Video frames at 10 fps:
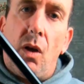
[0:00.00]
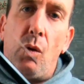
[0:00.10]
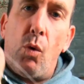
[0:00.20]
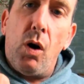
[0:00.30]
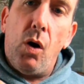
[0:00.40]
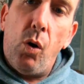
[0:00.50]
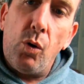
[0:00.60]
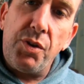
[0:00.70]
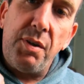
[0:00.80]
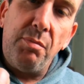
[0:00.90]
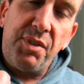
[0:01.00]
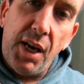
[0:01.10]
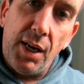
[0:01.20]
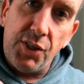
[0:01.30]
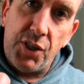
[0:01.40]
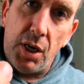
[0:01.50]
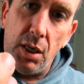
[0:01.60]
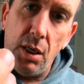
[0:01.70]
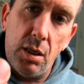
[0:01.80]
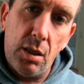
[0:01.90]
You want to hold some
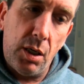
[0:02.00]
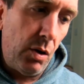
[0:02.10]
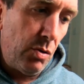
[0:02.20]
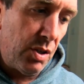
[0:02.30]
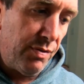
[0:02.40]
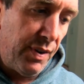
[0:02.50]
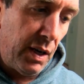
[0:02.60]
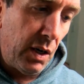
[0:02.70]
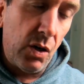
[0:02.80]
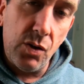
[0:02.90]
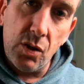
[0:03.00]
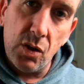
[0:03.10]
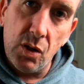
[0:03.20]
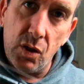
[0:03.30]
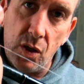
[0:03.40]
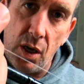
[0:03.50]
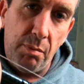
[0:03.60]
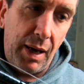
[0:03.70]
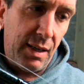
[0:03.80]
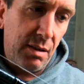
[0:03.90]
tension. Use your fingers and
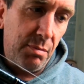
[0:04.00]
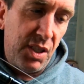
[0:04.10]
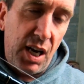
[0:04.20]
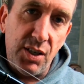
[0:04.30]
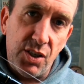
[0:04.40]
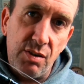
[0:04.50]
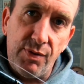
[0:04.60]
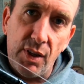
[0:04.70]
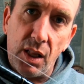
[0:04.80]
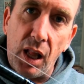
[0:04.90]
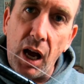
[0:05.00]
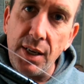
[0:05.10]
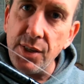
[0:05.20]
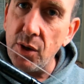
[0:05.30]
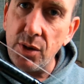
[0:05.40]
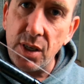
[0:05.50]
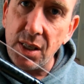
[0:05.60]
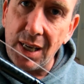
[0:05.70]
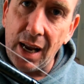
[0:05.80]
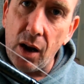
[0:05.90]
make some tension for the line so it
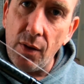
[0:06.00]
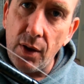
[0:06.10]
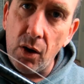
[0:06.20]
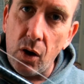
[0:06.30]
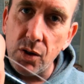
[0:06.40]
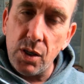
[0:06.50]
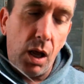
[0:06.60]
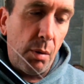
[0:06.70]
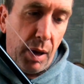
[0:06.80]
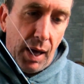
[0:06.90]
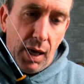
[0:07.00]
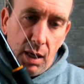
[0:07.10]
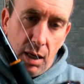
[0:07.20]
doesn't get on there all sloppy.